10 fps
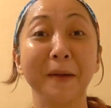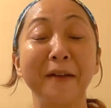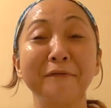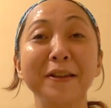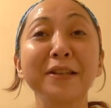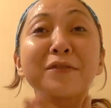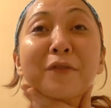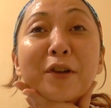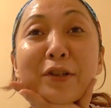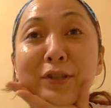my face
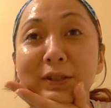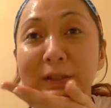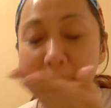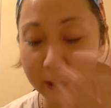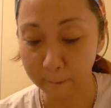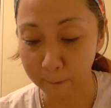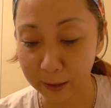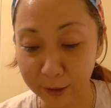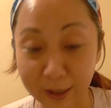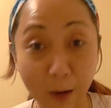first
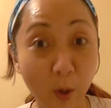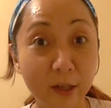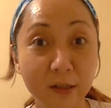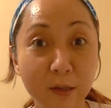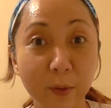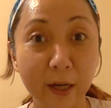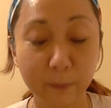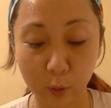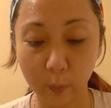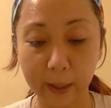because I want to see what
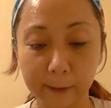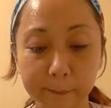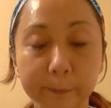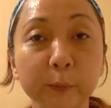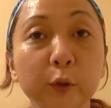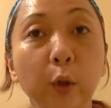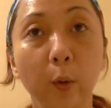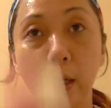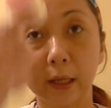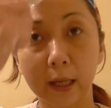I'm doing.
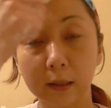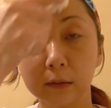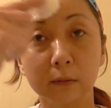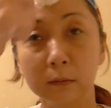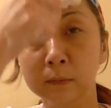So again,